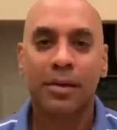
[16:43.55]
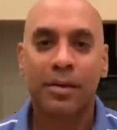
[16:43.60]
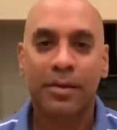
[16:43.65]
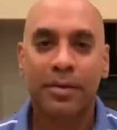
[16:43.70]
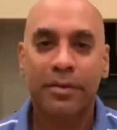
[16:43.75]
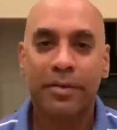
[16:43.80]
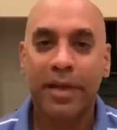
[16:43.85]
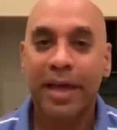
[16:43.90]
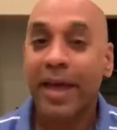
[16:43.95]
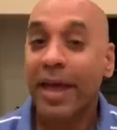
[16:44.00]

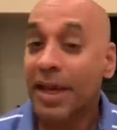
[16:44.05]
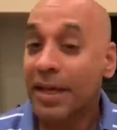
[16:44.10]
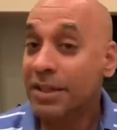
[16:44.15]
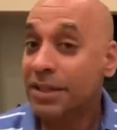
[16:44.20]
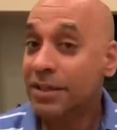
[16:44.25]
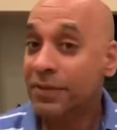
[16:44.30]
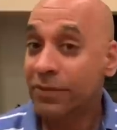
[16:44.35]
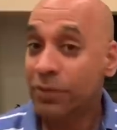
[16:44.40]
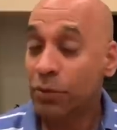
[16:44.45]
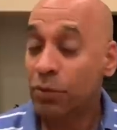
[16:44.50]
They're
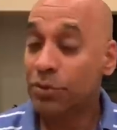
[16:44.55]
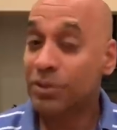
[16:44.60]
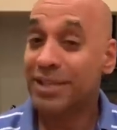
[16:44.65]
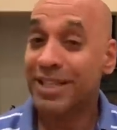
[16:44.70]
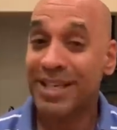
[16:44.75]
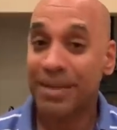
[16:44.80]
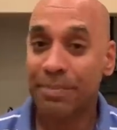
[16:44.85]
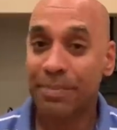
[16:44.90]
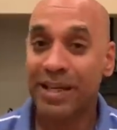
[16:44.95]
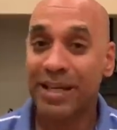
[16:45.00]
84
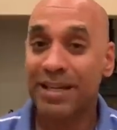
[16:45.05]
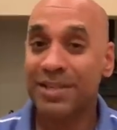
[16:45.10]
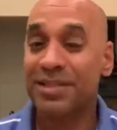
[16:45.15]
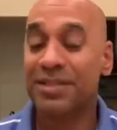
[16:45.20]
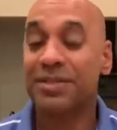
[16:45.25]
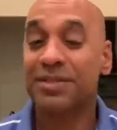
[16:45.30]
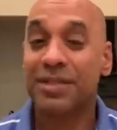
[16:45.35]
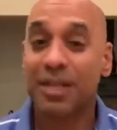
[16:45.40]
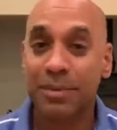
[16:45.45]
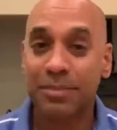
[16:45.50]
dBs in
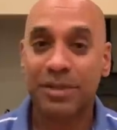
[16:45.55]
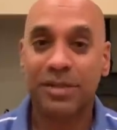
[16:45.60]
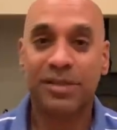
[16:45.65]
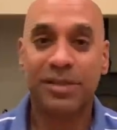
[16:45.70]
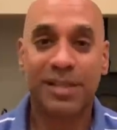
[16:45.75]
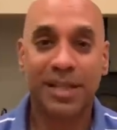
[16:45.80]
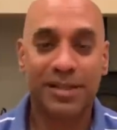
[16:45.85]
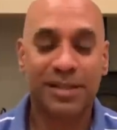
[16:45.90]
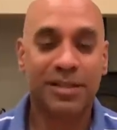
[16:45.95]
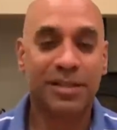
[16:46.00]
terms of
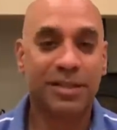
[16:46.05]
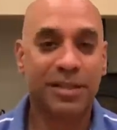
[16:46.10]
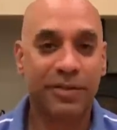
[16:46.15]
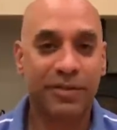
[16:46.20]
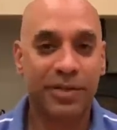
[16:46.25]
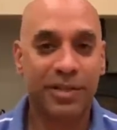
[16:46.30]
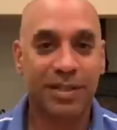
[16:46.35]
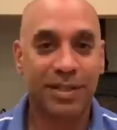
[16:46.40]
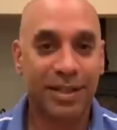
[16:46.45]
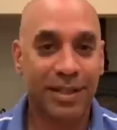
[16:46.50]

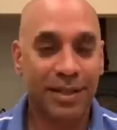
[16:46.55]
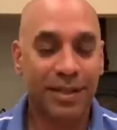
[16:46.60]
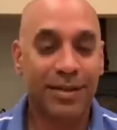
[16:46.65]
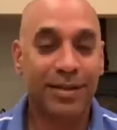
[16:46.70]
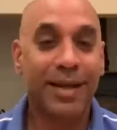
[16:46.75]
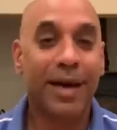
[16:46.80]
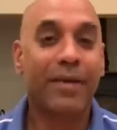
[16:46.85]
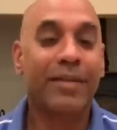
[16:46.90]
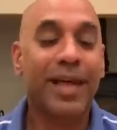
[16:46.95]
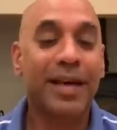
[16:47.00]
sensitivity.
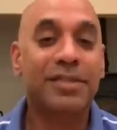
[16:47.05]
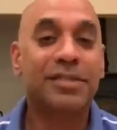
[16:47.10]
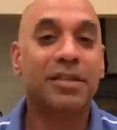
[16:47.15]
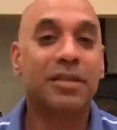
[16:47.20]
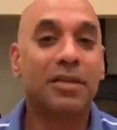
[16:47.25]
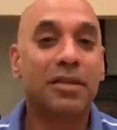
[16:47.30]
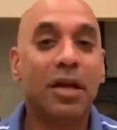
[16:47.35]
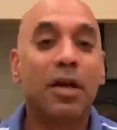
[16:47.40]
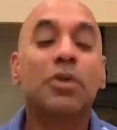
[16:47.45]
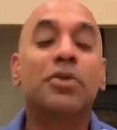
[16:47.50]
Now that's a
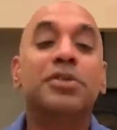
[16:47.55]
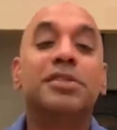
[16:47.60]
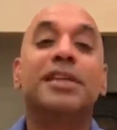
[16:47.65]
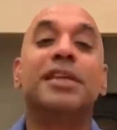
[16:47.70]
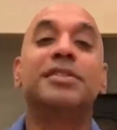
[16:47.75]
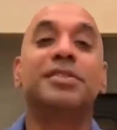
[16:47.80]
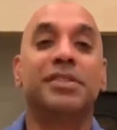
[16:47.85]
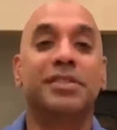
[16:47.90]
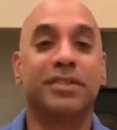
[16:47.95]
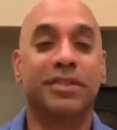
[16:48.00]
low
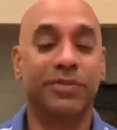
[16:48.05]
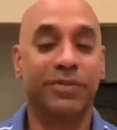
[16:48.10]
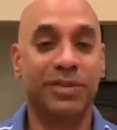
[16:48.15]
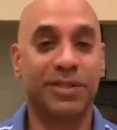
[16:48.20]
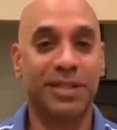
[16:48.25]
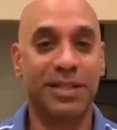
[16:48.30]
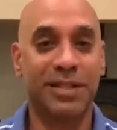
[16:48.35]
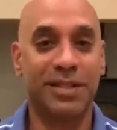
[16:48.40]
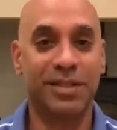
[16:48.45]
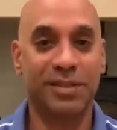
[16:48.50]
sensitivity
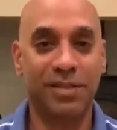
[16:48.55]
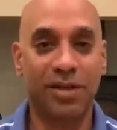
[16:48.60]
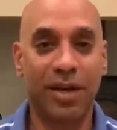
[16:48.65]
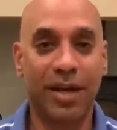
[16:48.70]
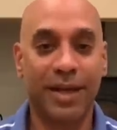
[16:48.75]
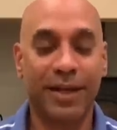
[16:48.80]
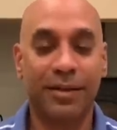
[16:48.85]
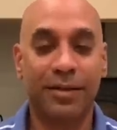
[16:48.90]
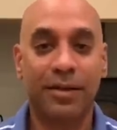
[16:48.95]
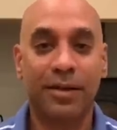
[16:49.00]

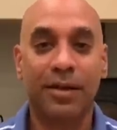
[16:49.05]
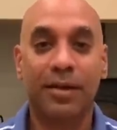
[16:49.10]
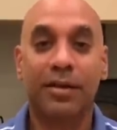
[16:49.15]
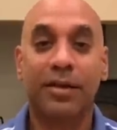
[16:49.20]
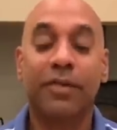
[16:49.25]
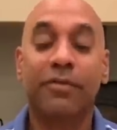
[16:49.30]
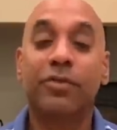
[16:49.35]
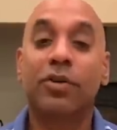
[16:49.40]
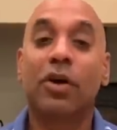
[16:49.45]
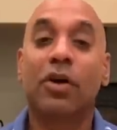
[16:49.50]
design.
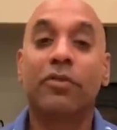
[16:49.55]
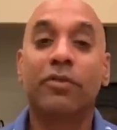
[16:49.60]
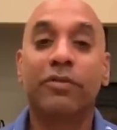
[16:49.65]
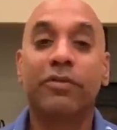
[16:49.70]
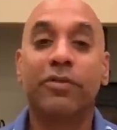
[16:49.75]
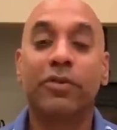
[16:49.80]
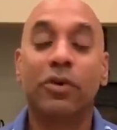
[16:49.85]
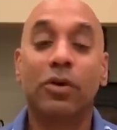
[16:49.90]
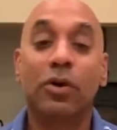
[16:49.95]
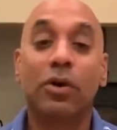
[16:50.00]
They've gone
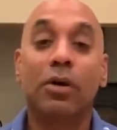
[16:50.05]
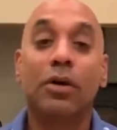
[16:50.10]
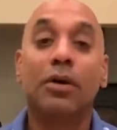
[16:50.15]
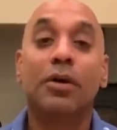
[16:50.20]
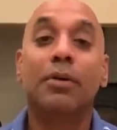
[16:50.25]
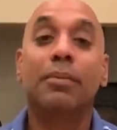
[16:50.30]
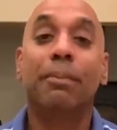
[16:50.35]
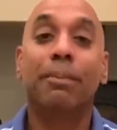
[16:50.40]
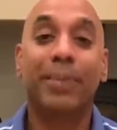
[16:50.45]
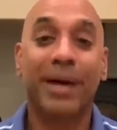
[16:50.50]
for
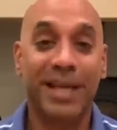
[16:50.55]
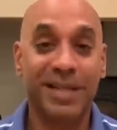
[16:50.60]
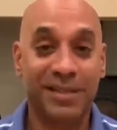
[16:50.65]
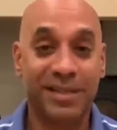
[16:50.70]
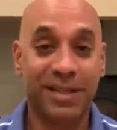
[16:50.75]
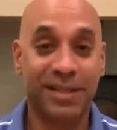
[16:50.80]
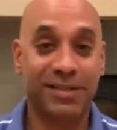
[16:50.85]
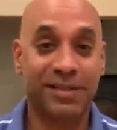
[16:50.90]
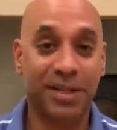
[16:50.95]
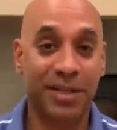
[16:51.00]
bass
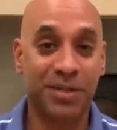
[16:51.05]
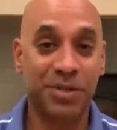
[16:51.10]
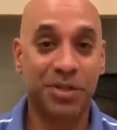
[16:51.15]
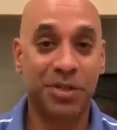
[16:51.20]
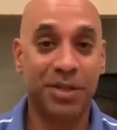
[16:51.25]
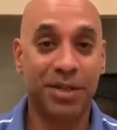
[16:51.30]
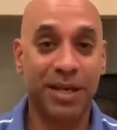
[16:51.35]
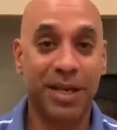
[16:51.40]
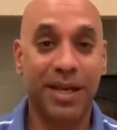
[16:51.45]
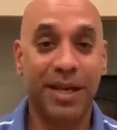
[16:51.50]
extension
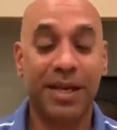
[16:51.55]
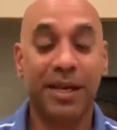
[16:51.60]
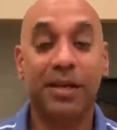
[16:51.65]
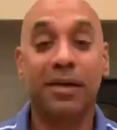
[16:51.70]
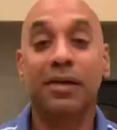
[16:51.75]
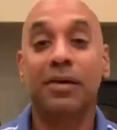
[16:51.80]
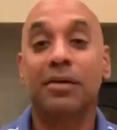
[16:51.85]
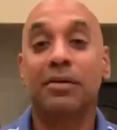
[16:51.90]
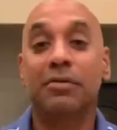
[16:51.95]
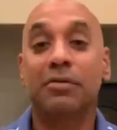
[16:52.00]
here
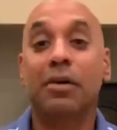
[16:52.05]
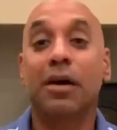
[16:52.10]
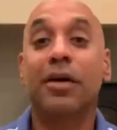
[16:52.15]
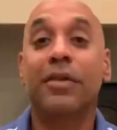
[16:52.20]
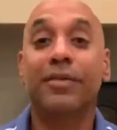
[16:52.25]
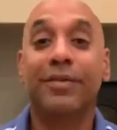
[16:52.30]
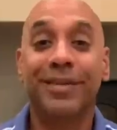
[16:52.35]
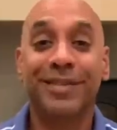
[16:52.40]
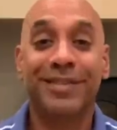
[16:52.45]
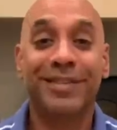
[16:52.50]
rather
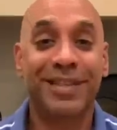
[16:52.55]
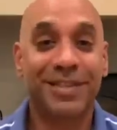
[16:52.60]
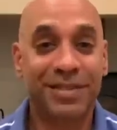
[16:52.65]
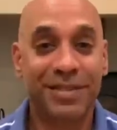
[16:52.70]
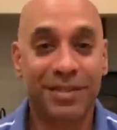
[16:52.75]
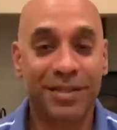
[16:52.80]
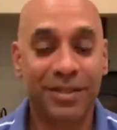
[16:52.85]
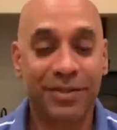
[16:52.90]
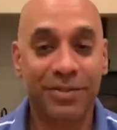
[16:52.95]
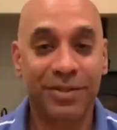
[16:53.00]
than
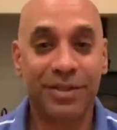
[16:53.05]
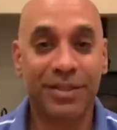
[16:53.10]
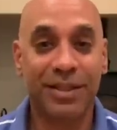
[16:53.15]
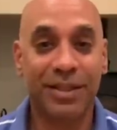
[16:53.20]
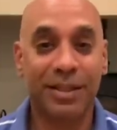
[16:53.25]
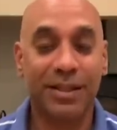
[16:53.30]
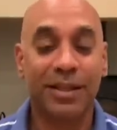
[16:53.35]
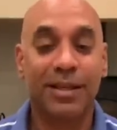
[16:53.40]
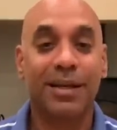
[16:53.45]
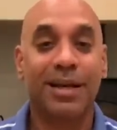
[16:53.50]
sensitivity.
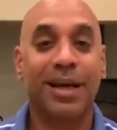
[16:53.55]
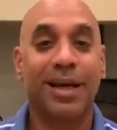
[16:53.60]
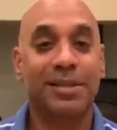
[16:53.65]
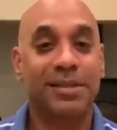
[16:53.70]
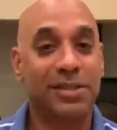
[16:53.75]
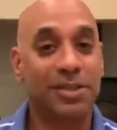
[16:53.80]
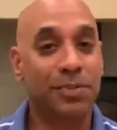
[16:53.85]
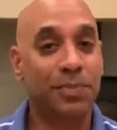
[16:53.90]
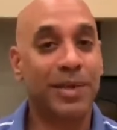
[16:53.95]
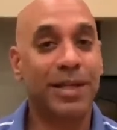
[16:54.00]
As a
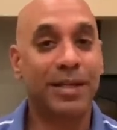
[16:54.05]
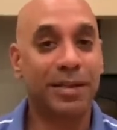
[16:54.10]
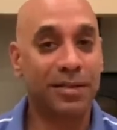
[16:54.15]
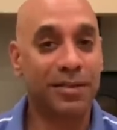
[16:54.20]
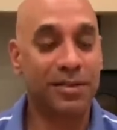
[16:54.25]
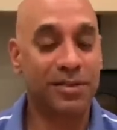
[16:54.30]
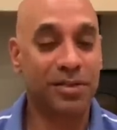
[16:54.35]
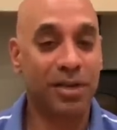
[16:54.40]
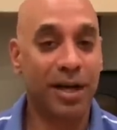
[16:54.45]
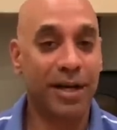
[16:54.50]
speaker
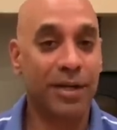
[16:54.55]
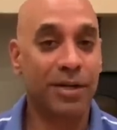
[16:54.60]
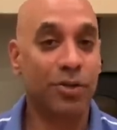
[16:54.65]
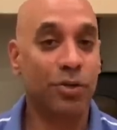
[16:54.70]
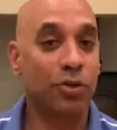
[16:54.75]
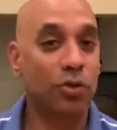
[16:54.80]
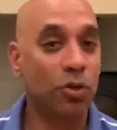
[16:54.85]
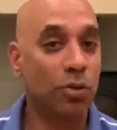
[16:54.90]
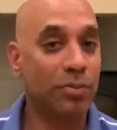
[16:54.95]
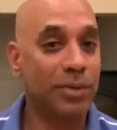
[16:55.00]
designer, you're
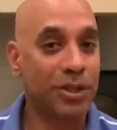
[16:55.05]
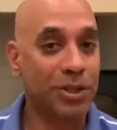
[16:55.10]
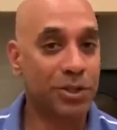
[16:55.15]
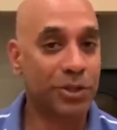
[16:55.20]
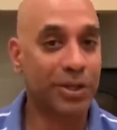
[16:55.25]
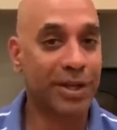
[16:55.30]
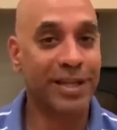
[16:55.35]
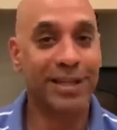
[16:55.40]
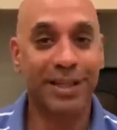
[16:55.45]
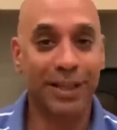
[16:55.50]
normally
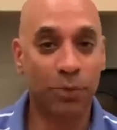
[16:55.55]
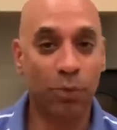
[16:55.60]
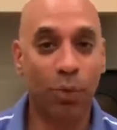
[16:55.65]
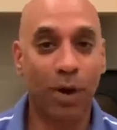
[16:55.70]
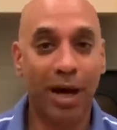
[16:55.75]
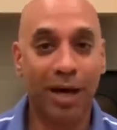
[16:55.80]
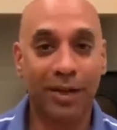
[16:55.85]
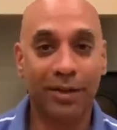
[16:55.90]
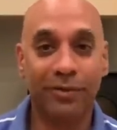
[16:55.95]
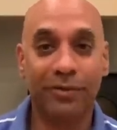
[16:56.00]
trading
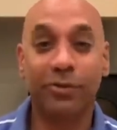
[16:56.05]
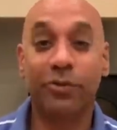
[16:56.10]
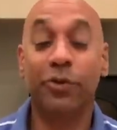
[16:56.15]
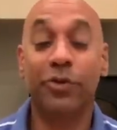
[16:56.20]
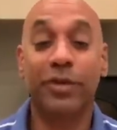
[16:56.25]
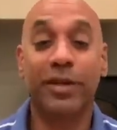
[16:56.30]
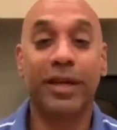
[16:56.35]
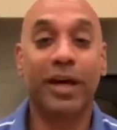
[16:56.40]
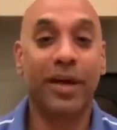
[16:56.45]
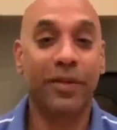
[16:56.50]
one for
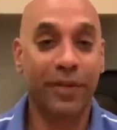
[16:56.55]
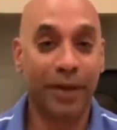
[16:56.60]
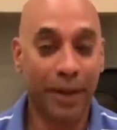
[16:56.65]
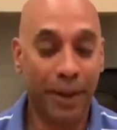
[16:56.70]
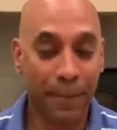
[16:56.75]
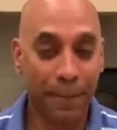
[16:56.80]
the other.